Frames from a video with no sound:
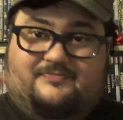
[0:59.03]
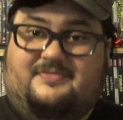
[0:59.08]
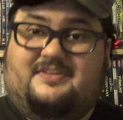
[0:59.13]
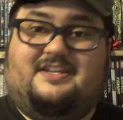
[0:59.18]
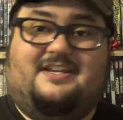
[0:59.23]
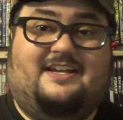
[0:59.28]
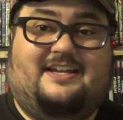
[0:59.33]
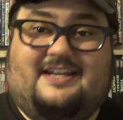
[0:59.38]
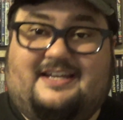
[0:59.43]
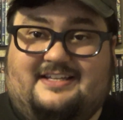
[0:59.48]

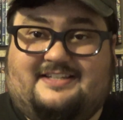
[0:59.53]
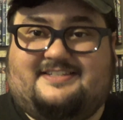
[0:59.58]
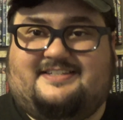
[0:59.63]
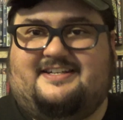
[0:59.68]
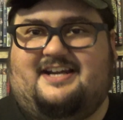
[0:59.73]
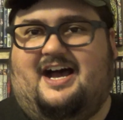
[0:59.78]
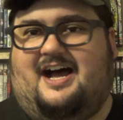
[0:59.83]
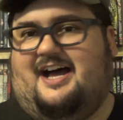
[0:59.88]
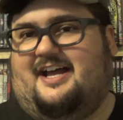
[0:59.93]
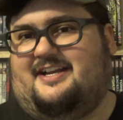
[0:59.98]
It's
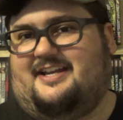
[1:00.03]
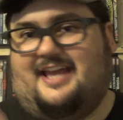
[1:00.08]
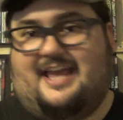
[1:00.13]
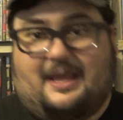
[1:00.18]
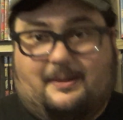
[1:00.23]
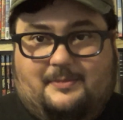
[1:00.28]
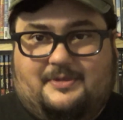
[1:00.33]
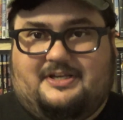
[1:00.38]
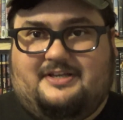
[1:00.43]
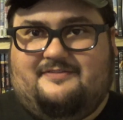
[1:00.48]
not.
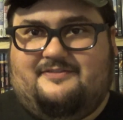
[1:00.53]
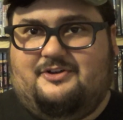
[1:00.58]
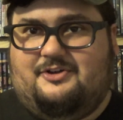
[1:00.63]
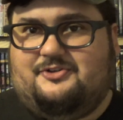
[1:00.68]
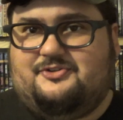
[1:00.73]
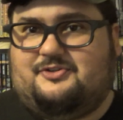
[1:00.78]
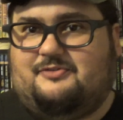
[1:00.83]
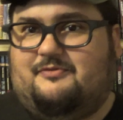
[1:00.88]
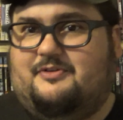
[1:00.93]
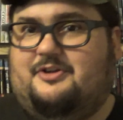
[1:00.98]

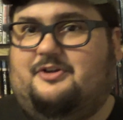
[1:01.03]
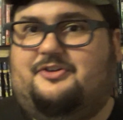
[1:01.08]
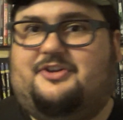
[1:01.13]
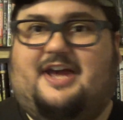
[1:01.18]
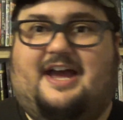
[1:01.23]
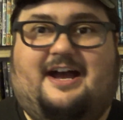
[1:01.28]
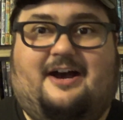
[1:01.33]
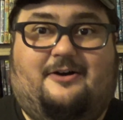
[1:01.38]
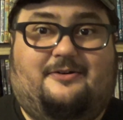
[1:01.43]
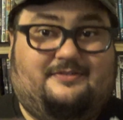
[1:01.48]
Amityville's a real
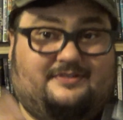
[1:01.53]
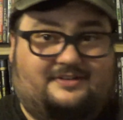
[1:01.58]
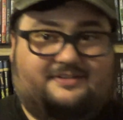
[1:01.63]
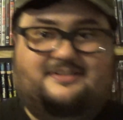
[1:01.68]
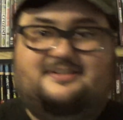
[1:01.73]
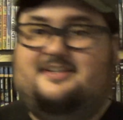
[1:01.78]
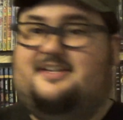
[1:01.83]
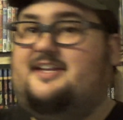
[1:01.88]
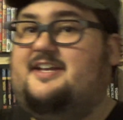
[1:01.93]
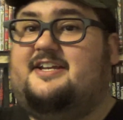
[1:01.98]
town
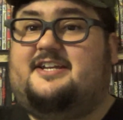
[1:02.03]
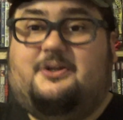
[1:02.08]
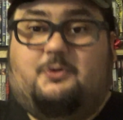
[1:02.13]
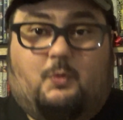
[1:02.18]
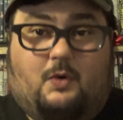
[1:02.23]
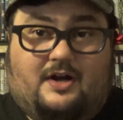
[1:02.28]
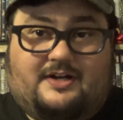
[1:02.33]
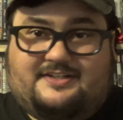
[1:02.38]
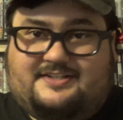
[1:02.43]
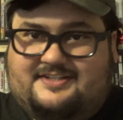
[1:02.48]

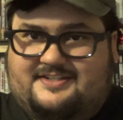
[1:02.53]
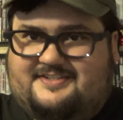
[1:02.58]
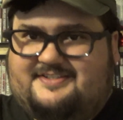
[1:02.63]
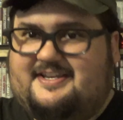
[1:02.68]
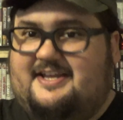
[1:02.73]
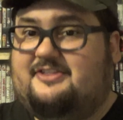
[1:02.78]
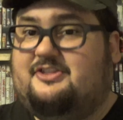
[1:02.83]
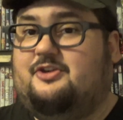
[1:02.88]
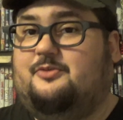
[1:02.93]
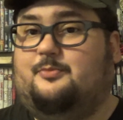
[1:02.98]
anyone can
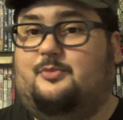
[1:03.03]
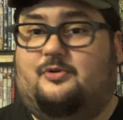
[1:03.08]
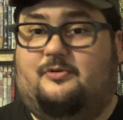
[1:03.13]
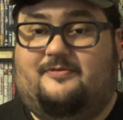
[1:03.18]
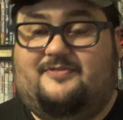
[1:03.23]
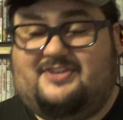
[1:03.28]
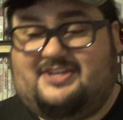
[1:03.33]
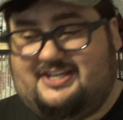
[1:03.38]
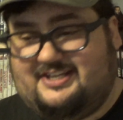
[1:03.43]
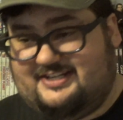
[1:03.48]
set their
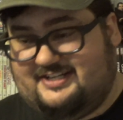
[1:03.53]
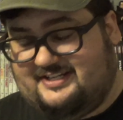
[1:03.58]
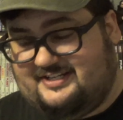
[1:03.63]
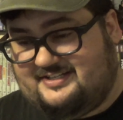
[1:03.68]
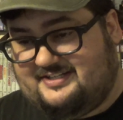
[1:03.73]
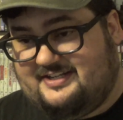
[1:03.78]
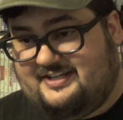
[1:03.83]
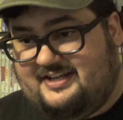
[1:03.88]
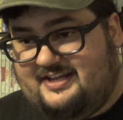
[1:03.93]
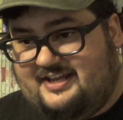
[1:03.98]
movie in it.